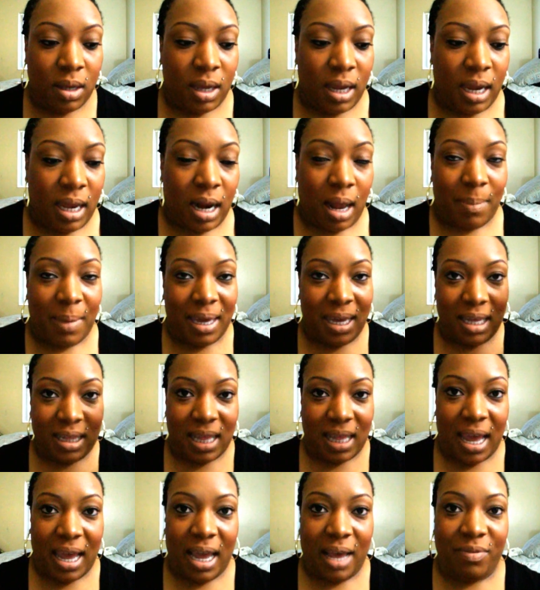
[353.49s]
And I may get
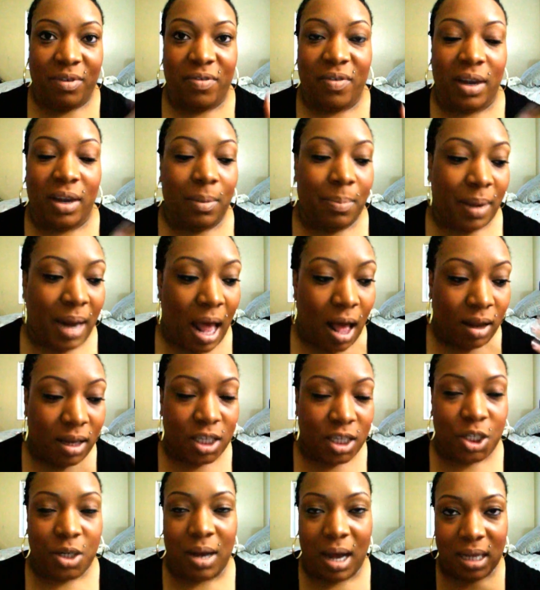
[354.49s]
that heavy feeling, but I'll
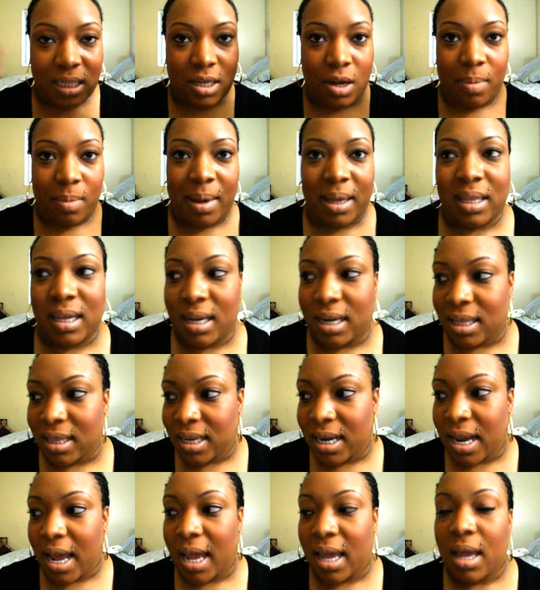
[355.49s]
let you guys know by the end of the
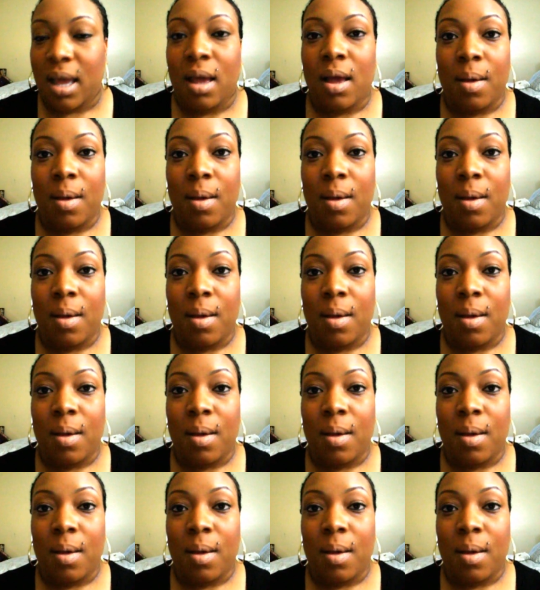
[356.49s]
day.